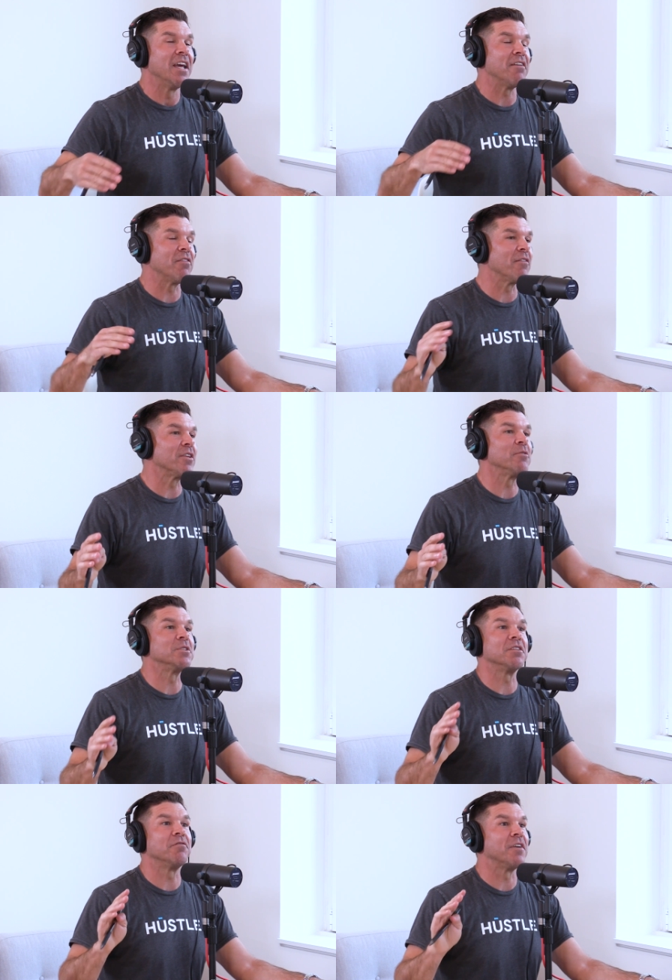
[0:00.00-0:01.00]
If ever there
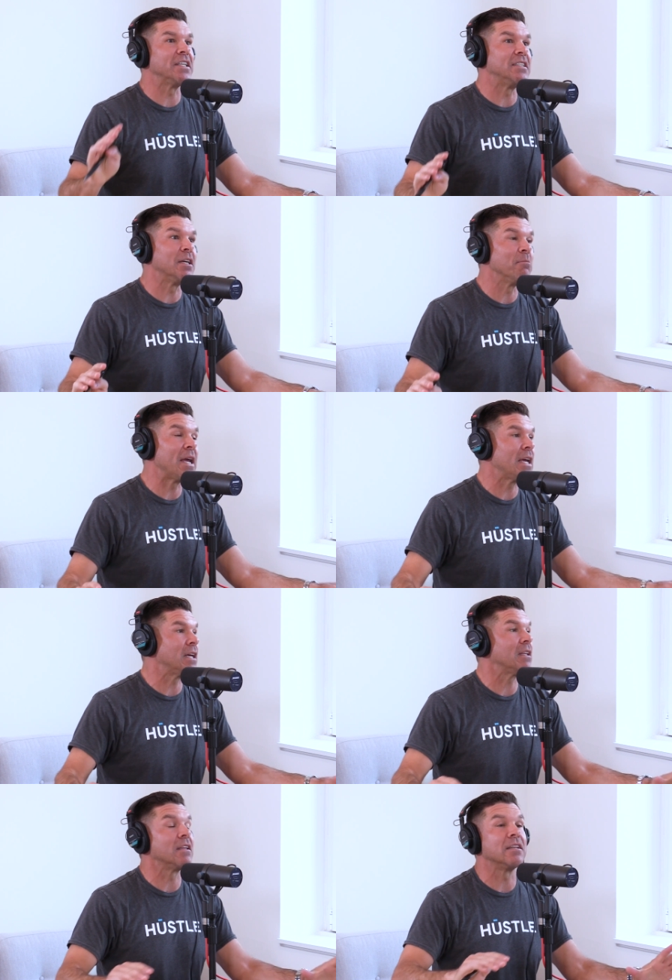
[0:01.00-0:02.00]
was a fight to make,